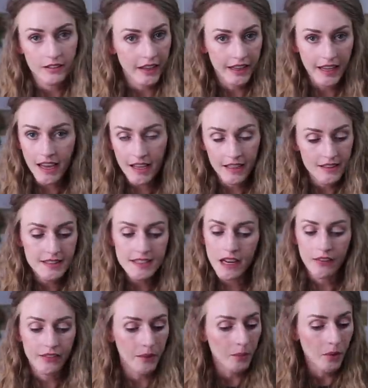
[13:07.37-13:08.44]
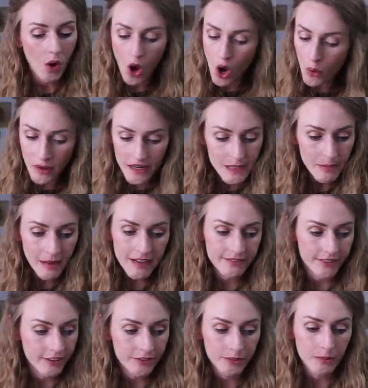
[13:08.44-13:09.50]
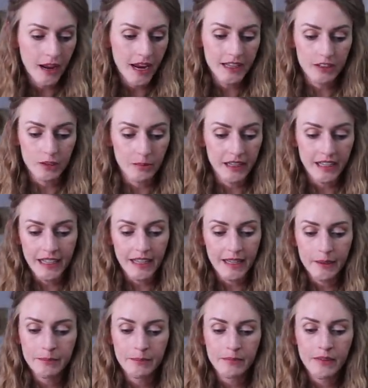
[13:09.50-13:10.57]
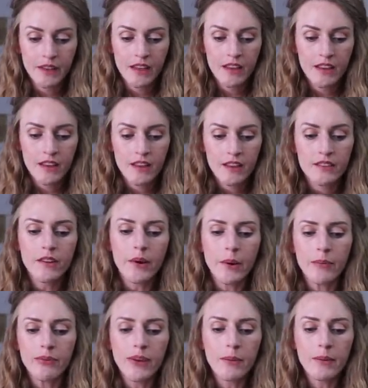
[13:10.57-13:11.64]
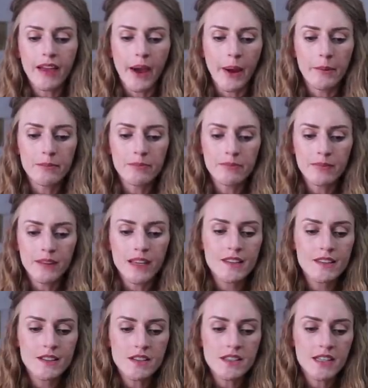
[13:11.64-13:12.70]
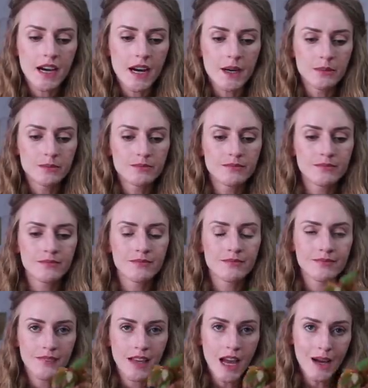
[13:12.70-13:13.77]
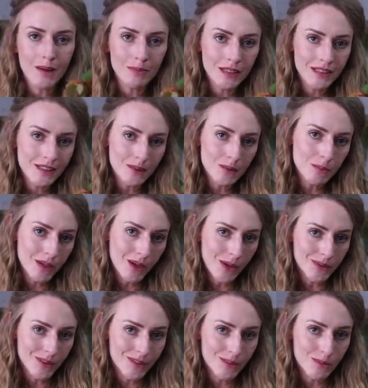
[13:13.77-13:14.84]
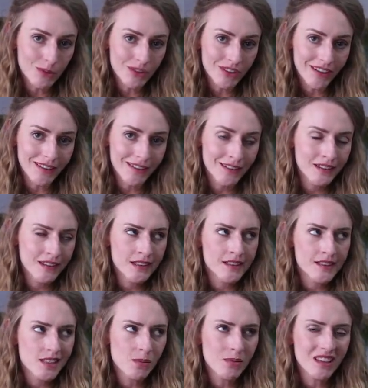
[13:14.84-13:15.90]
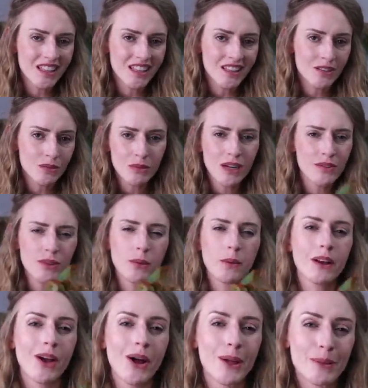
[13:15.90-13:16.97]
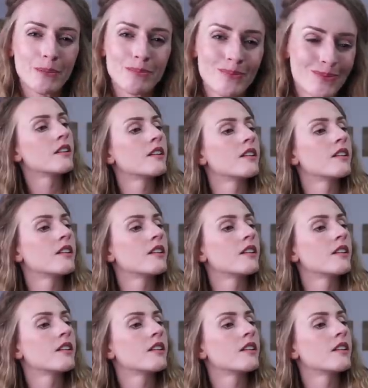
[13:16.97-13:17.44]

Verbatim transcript: Like hands down, they will always benefit from high humidity. So there we go, he's good to go. Happy little Begonia Timothy, whatever you wanna call him.